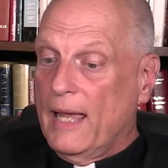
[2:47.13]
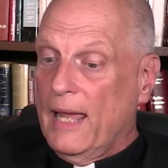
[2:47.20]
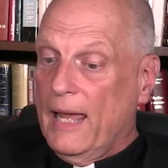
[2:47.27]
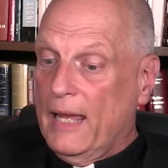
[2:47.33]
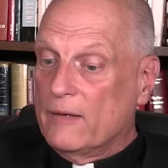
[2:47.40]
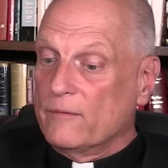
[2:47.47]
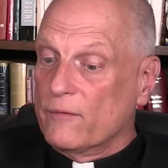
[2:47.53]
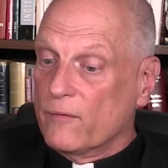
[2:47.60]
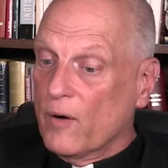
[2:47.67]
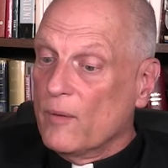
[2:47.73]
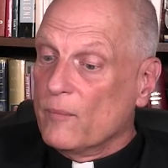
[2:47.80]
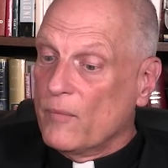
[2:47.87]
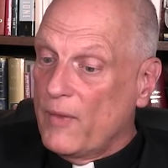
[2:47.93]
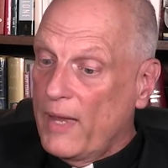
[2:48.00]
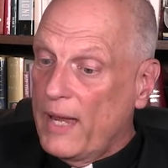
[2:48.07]
And
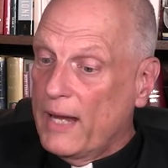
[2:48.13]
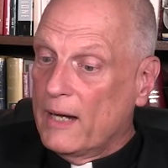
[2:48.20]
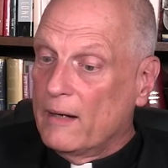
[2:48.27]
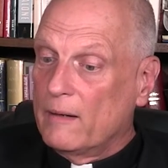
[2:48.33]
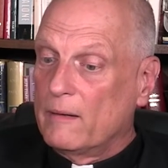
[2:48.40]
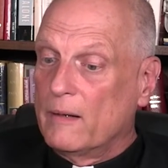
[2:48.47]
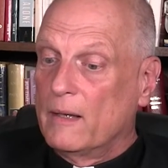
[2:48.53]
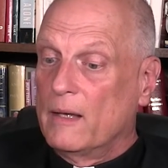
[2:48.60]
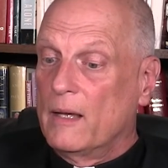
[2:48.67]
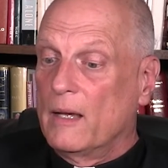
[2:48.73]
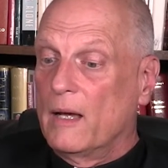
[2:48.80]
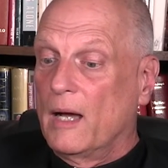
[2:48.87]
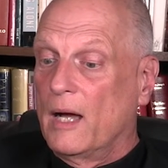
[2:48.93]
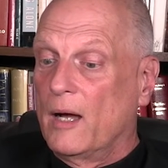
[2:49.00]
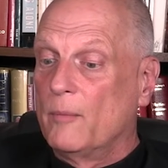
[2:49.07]
from there,
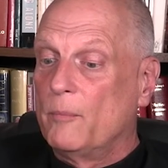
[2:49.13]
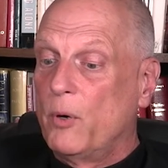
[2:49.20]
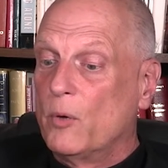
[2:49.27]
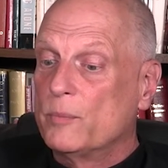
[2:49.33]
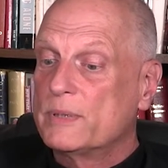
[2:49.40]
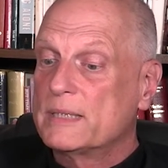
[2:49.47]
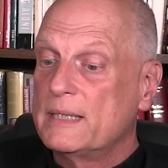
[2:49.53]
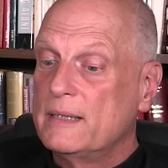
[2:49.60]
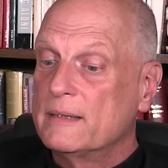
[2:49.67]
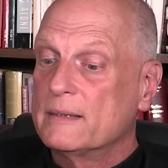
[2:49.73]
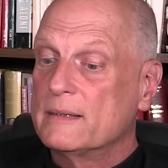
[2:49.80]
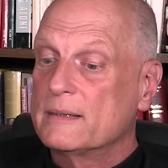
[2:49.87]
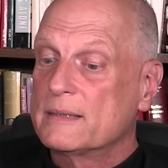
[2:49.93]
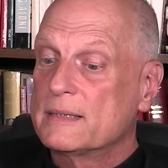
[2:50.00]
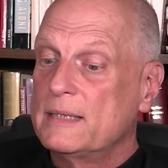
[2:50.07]
uh, Pope C-
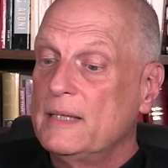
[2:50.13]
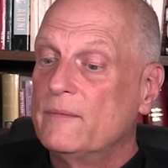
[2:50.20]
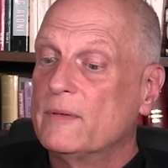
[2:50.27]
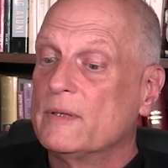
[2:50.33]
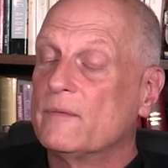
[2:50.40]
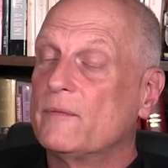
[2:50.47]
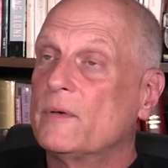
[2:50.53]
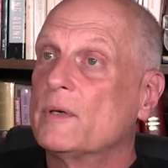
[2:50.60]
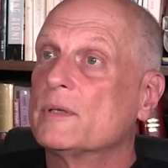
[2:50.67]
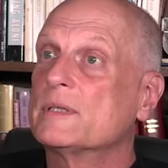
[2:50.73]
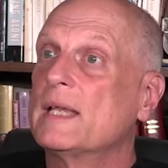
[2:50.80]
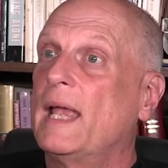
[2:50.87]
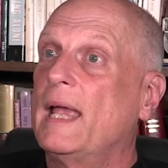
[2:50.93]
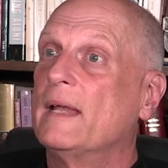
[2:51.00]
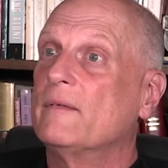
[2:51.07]
Stephen I
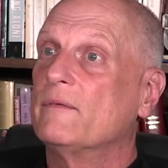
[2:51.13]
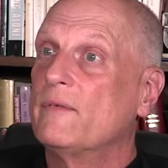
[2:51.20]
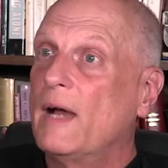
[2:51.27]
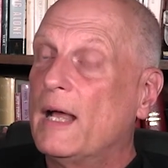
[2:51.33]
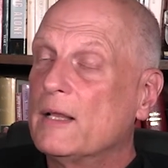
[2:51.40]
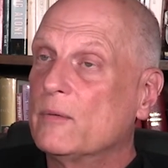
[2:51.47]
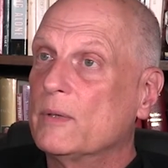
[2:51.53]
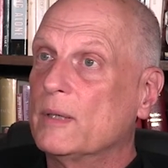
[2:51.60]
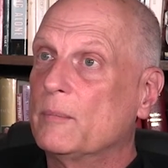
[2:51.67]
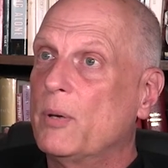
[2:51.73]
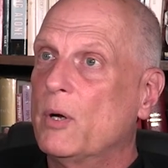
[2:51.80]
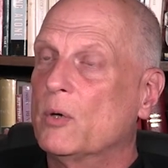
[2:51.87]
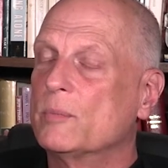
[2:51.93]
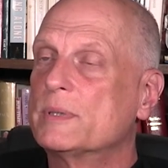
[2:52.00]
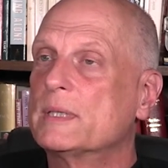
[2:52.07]
and following
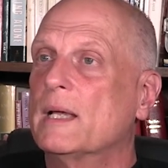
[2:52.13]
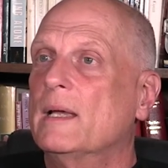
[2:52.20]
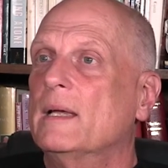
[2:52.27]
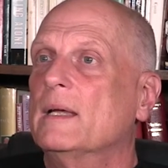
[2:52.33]
popes